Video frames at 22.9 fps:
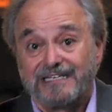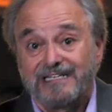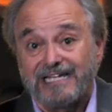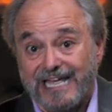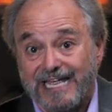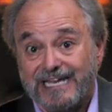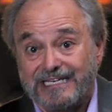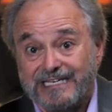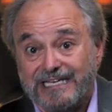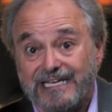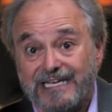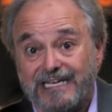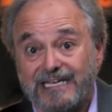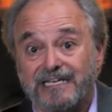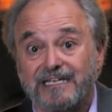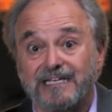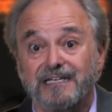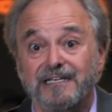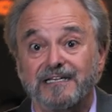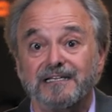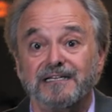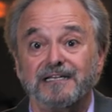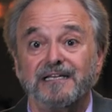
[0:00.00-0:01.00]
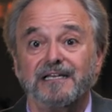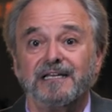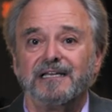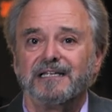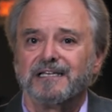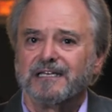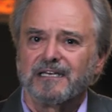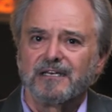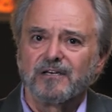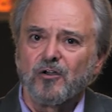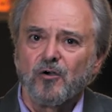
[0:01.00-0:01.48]
AD.
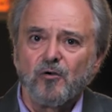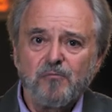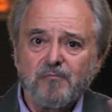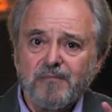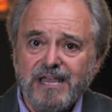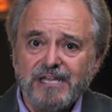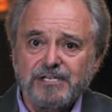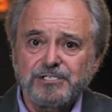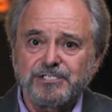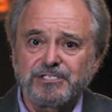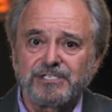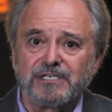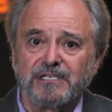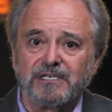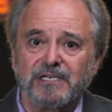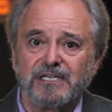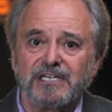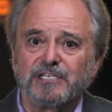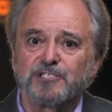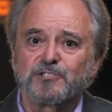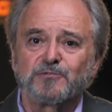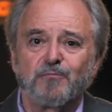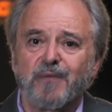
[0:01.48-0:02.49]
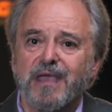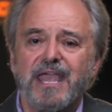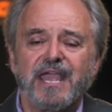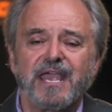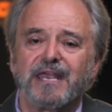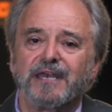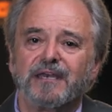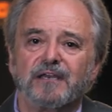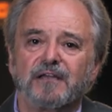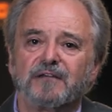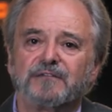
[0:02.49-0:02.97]
No mention is
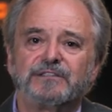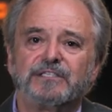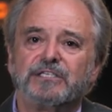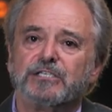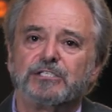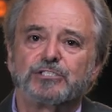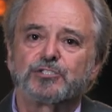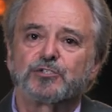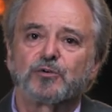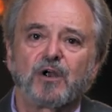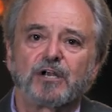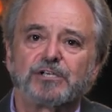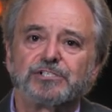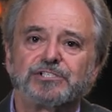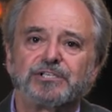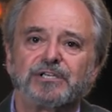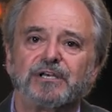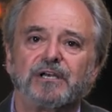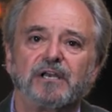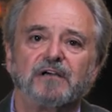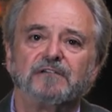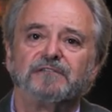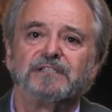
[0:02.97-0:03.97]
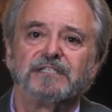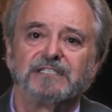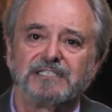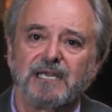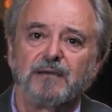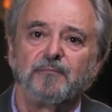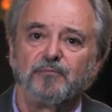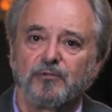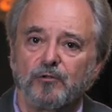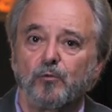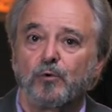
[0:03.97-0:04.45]
made of the destruction of the
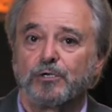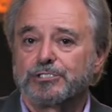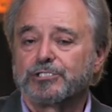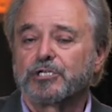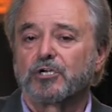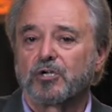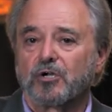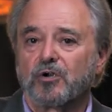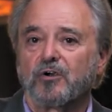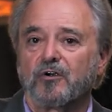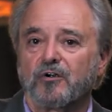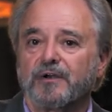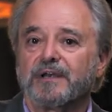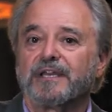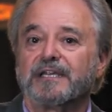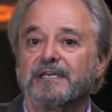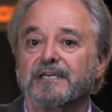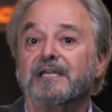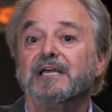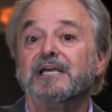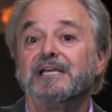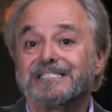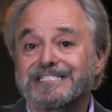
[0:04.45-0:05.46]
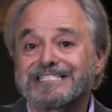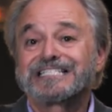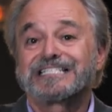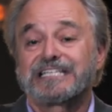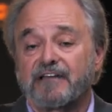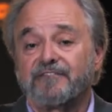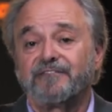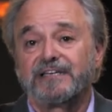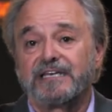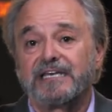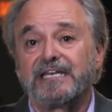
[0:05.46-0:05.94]
temple, which occurred in
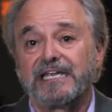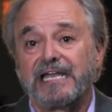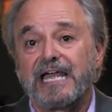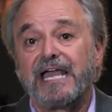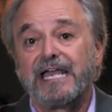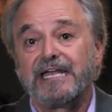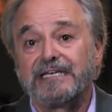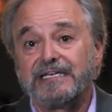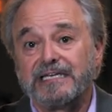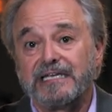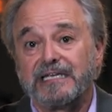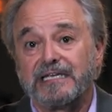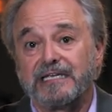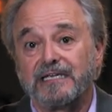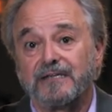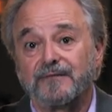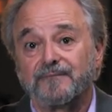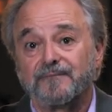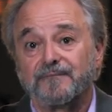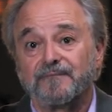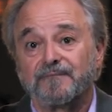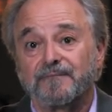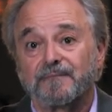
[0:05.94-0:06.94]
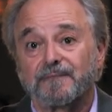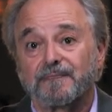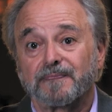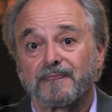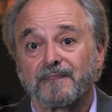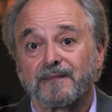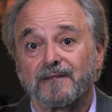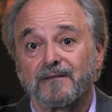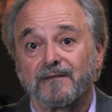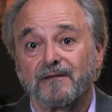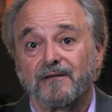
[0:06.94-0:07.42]
70 AD.
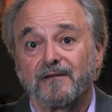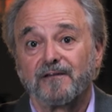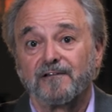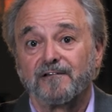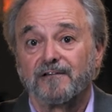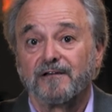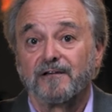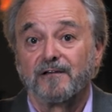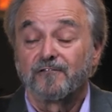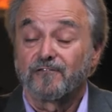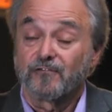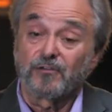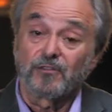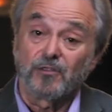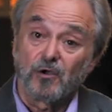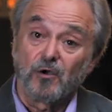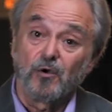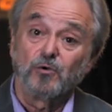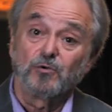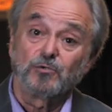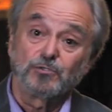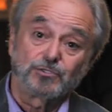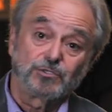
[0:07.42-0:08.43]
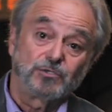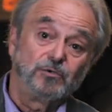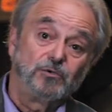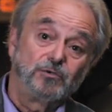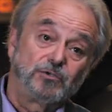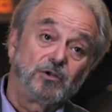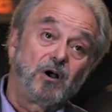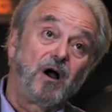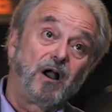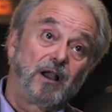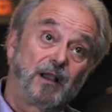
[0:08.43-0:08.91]
For those who
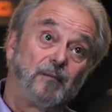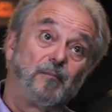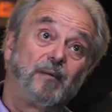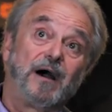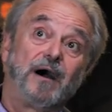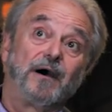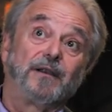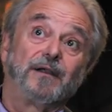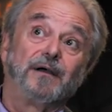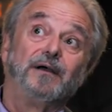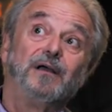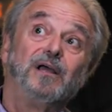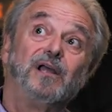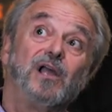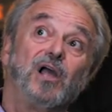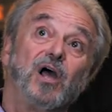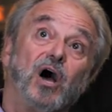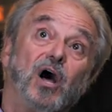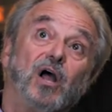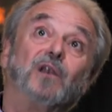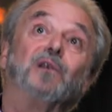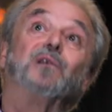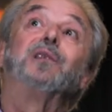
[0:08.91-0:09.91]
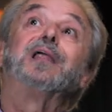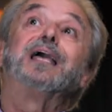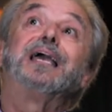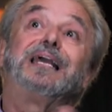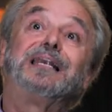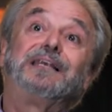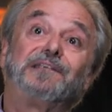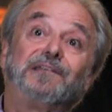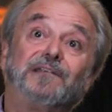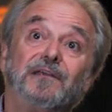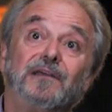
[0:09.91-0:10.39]
talk about a, a
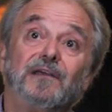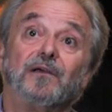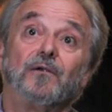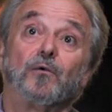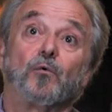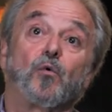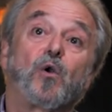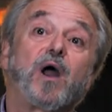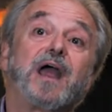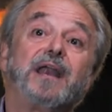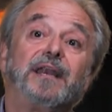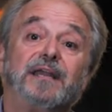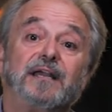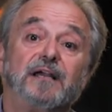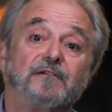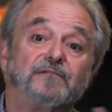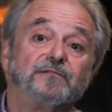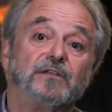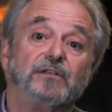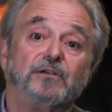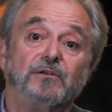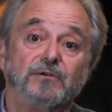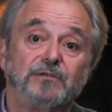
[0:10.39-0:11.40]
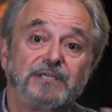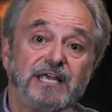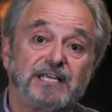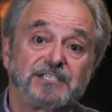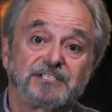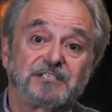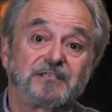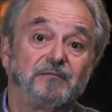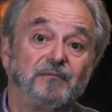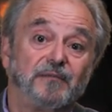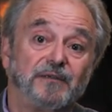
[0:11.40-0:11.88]
late writing of the New
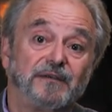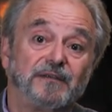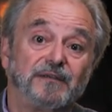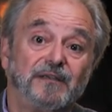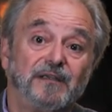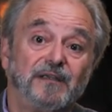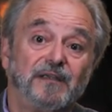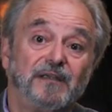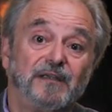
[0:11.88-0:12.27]
Testament,